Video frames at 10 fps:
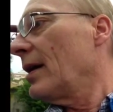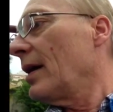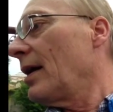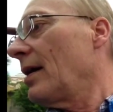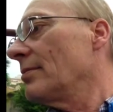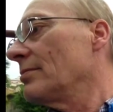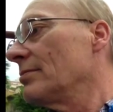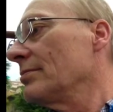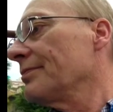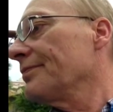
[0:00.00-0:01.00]

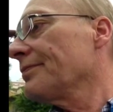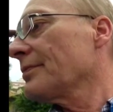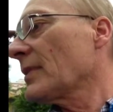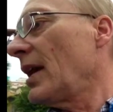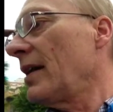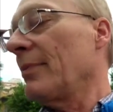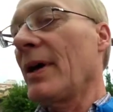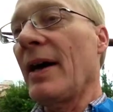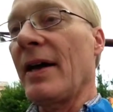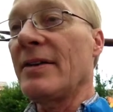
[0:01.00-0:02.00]
Um, I,
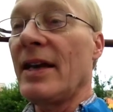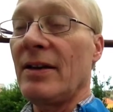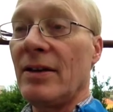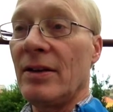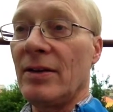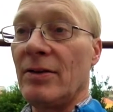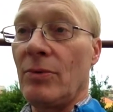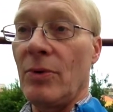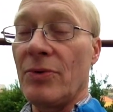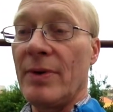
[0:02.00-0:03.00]
I, attended the
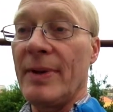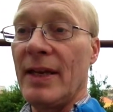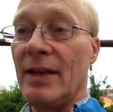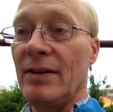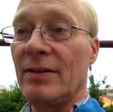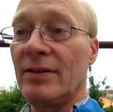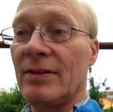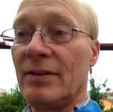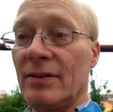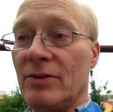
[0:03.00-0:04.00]
Rotary
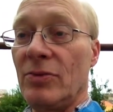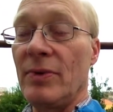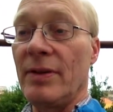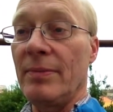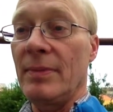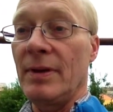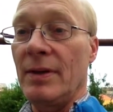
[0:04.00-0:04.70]
meetings, two of them,